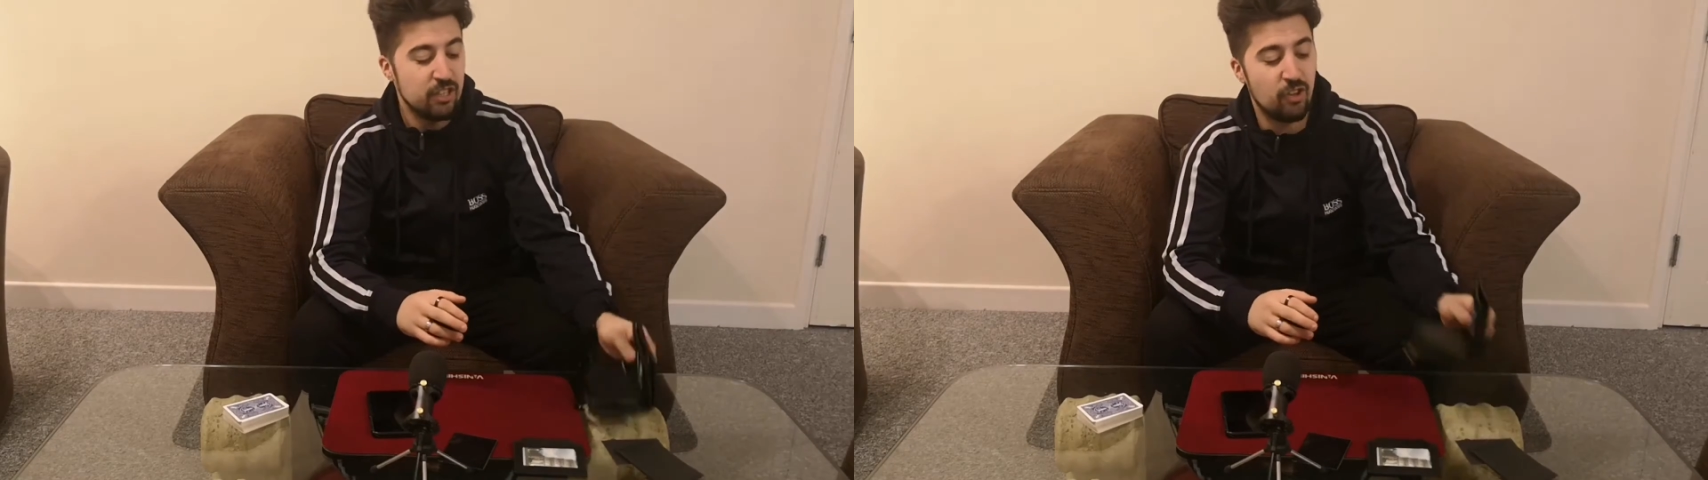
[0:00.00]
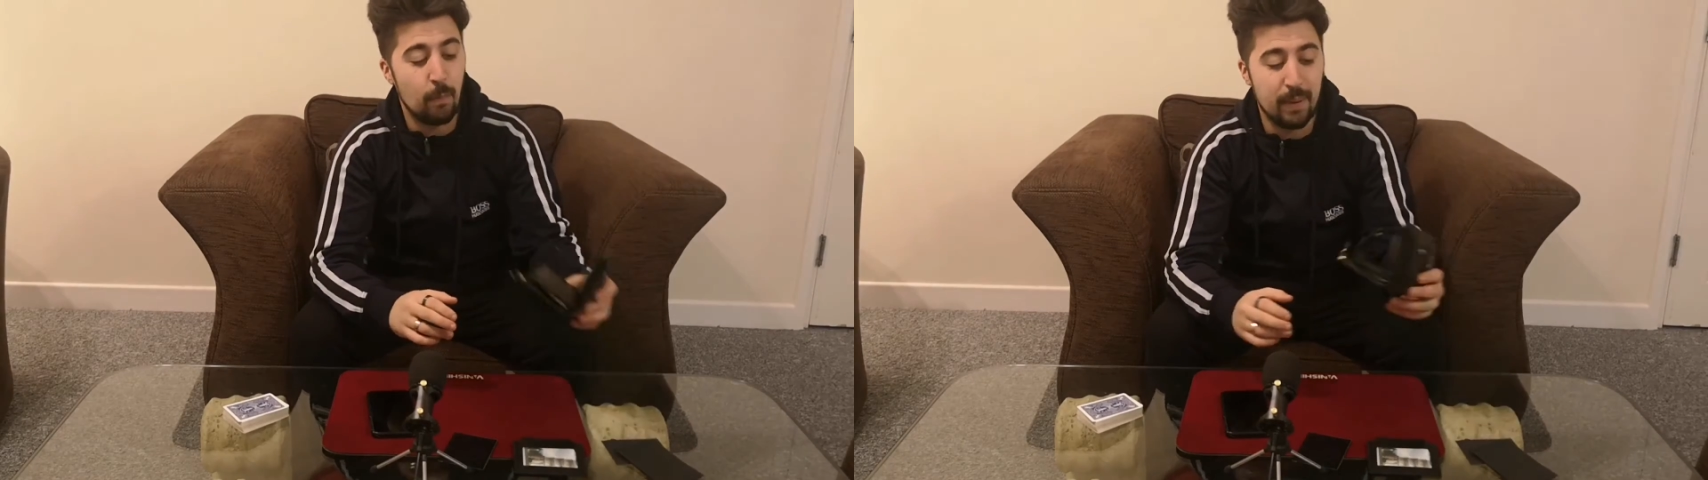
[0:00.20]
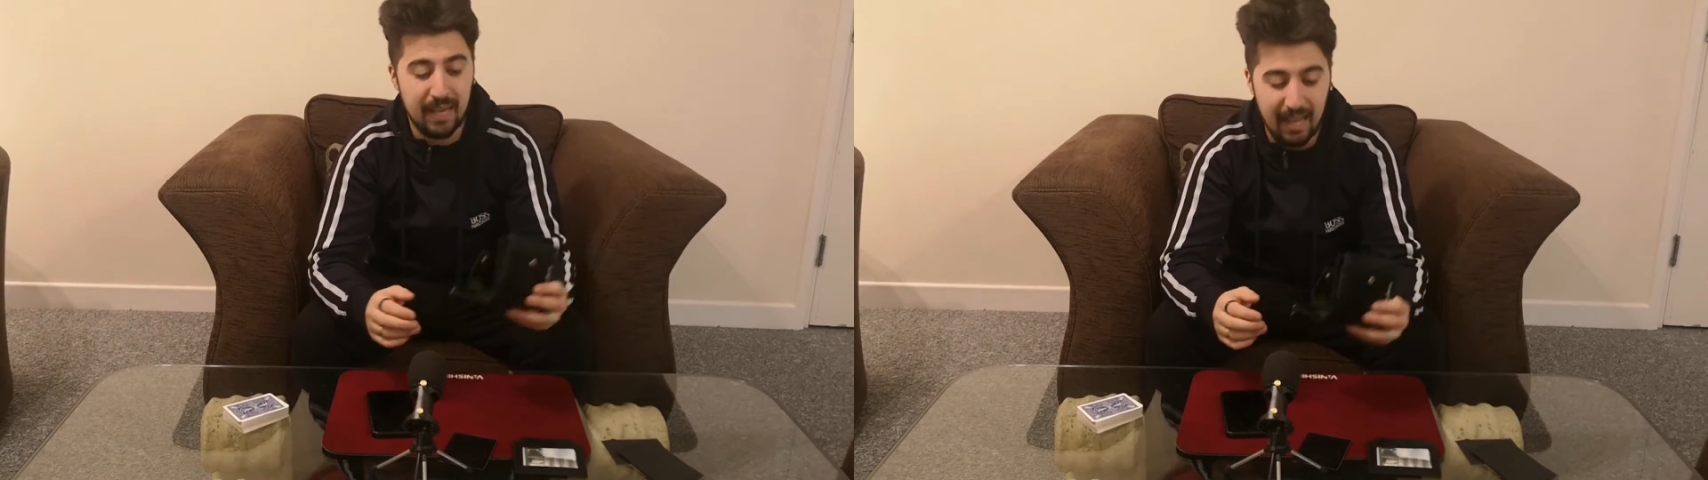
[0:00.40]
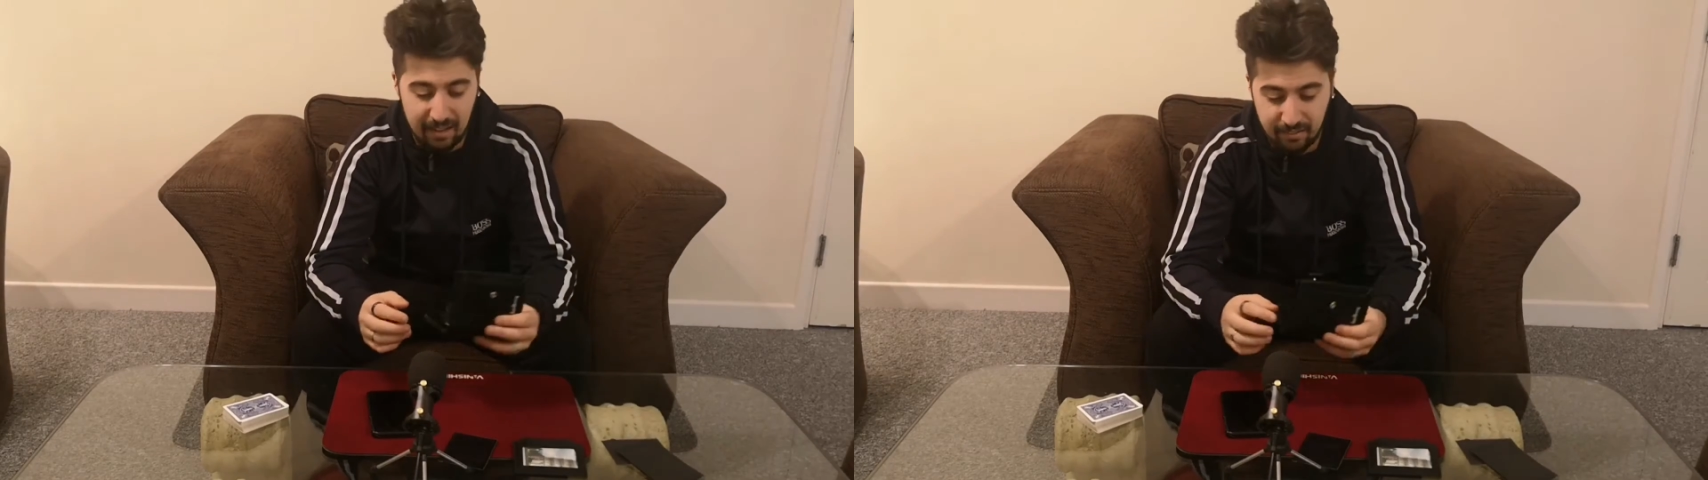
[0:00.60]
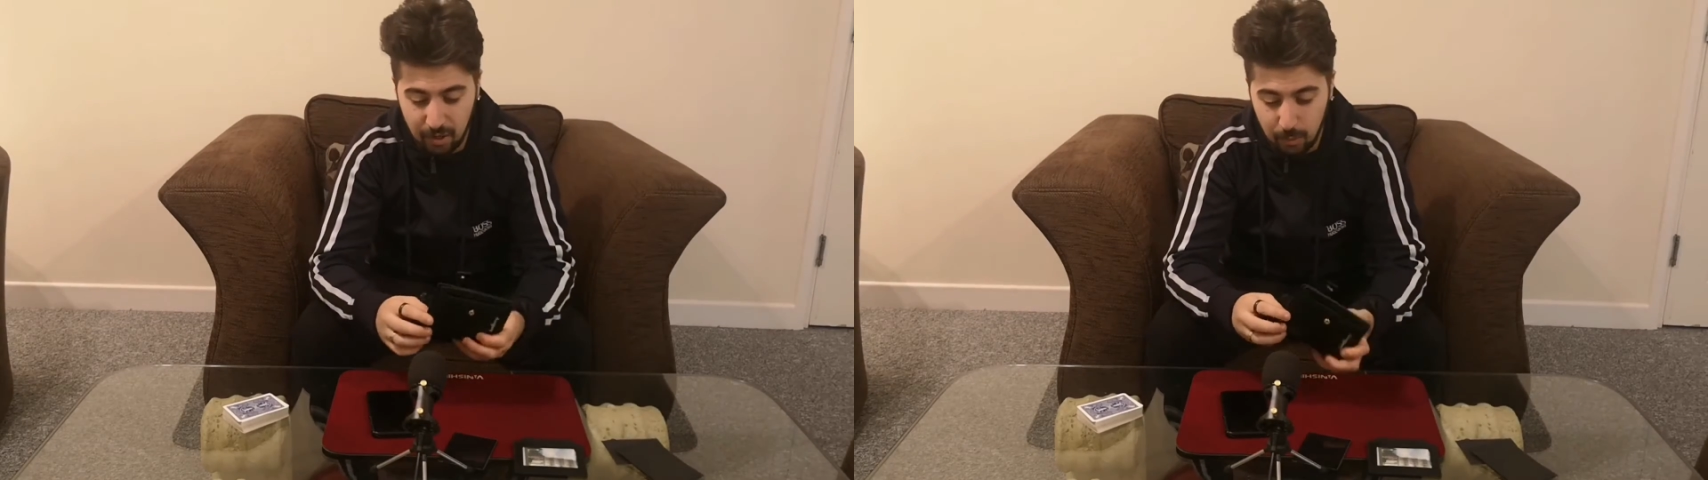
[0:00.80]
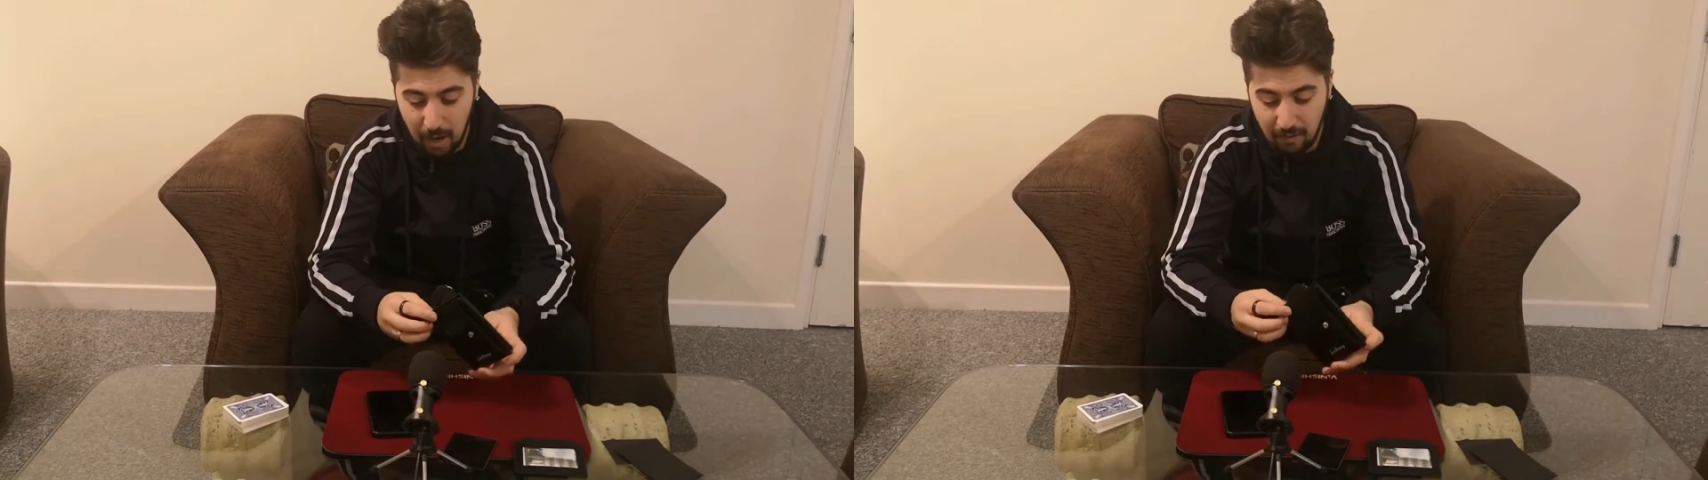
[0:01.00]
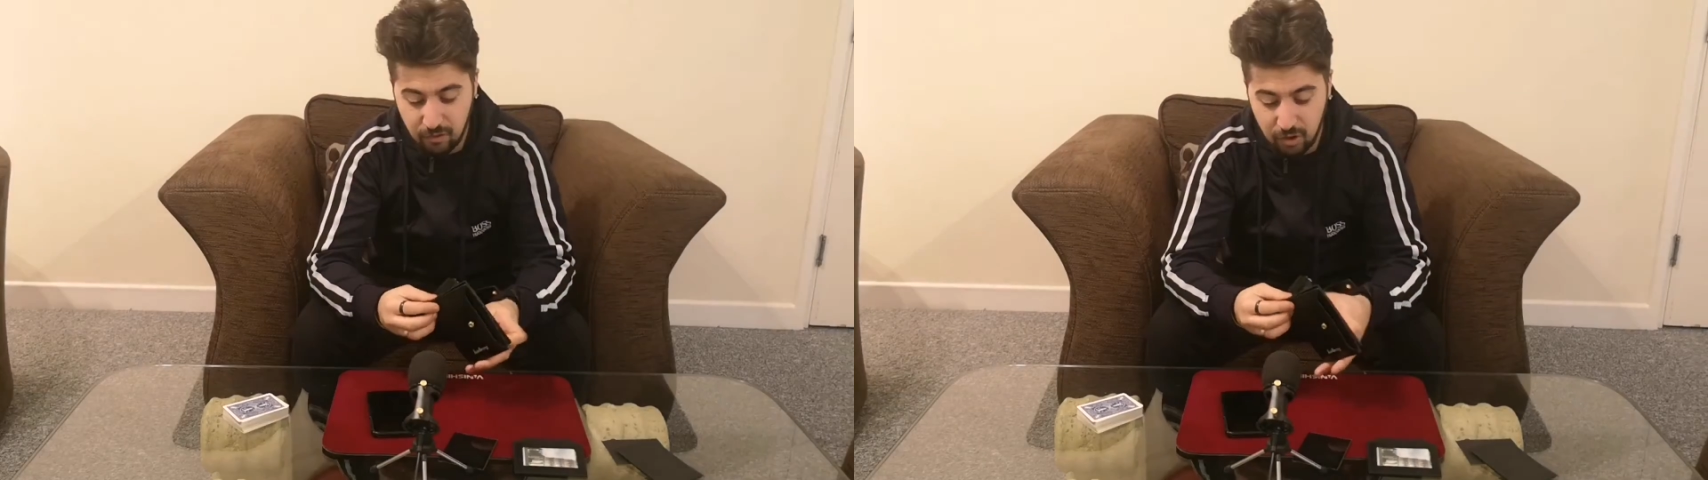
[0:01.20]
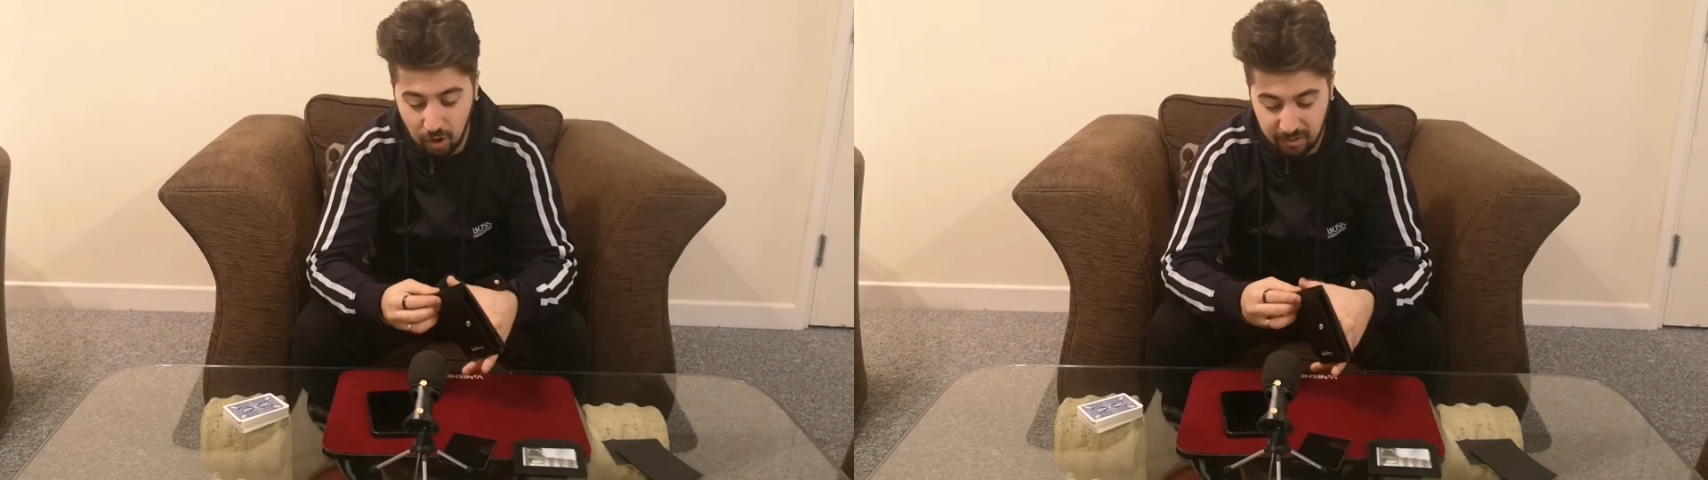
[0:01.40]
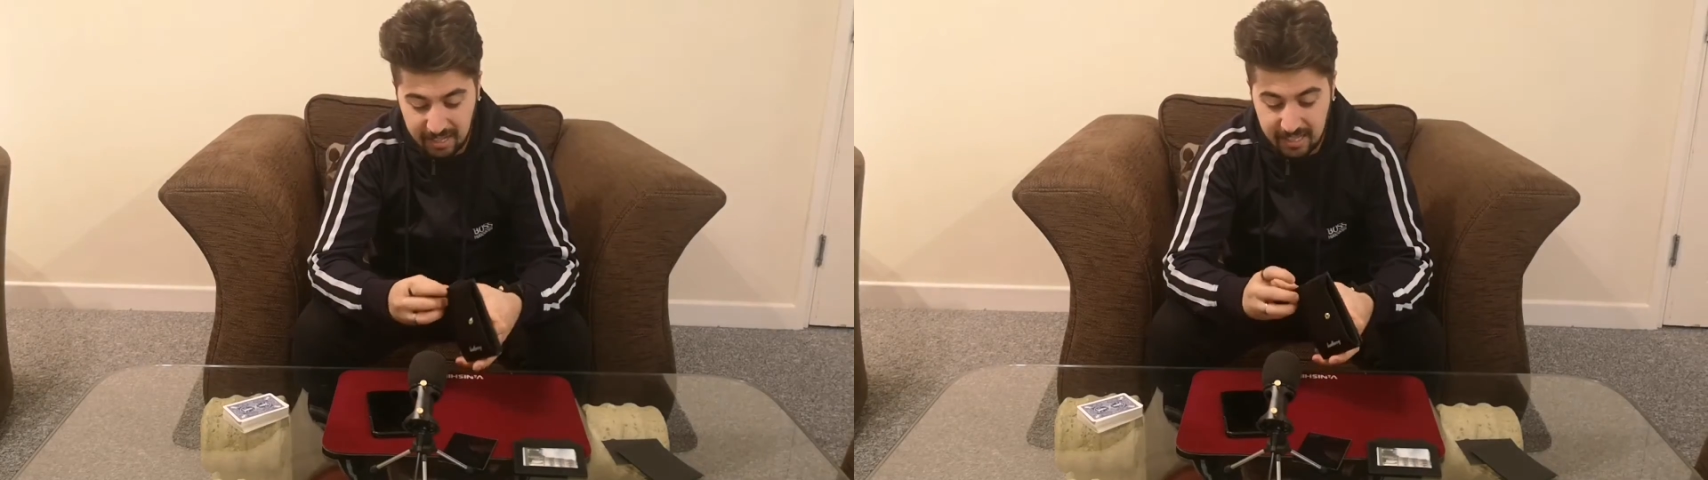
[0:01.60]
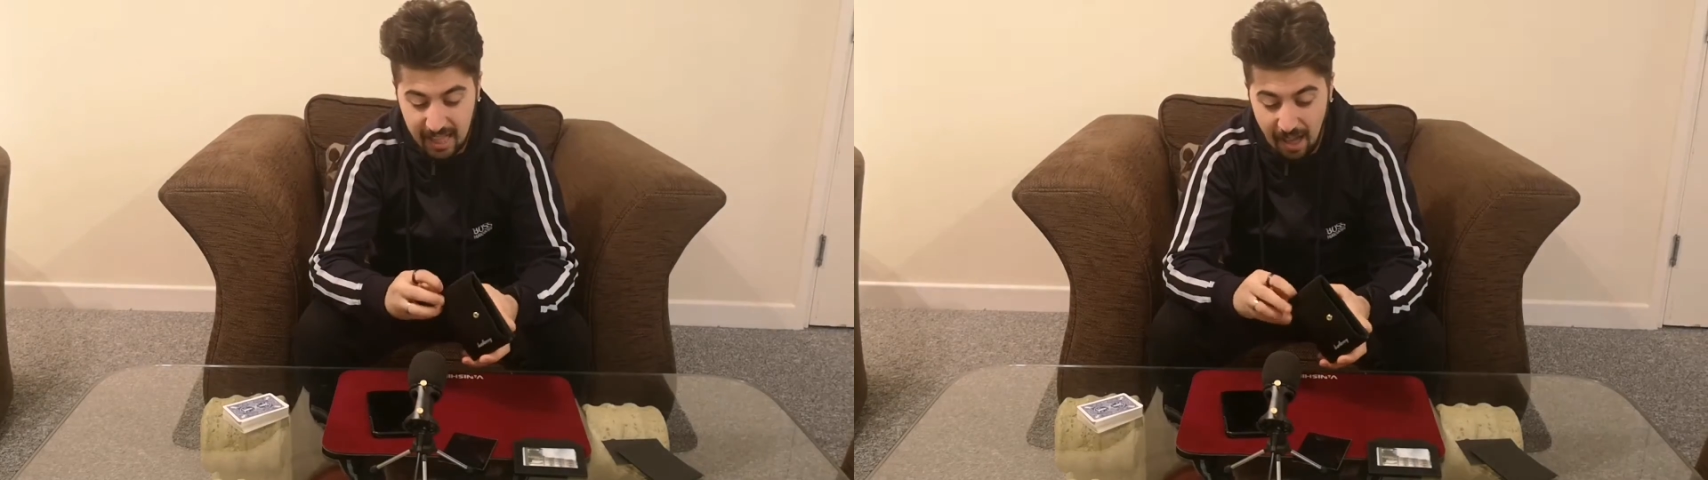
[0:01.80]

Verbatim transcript: So Picasso I've got in an